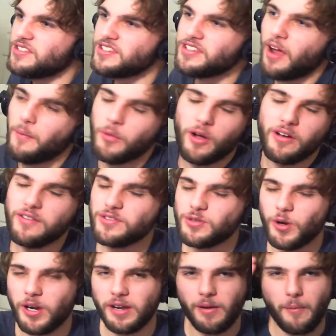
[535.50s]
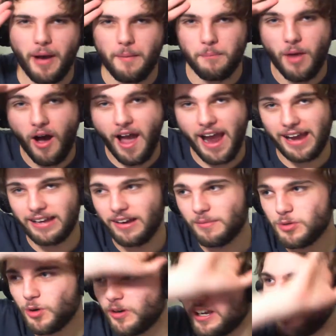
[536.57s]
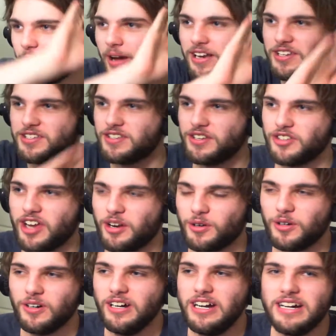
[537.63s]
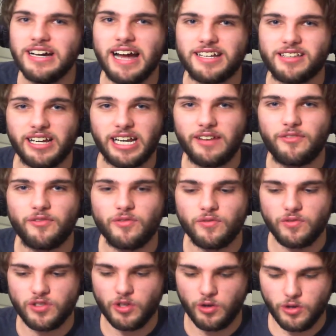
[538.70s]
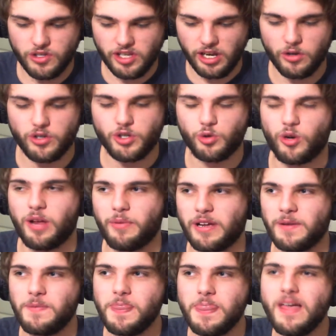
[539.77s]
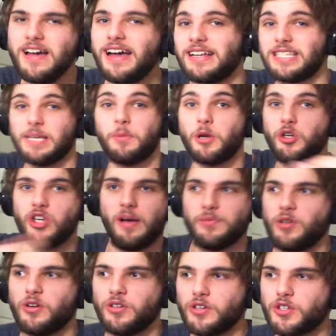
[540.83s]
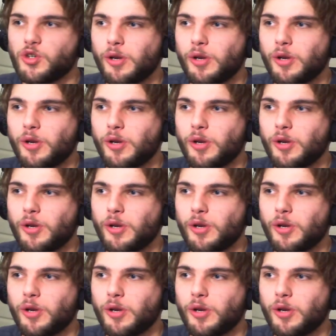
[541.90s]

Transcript: I'm not even talking about mine, I'm talking about just in general. It's like, so you say you're streaming, and someone jumps onto your stream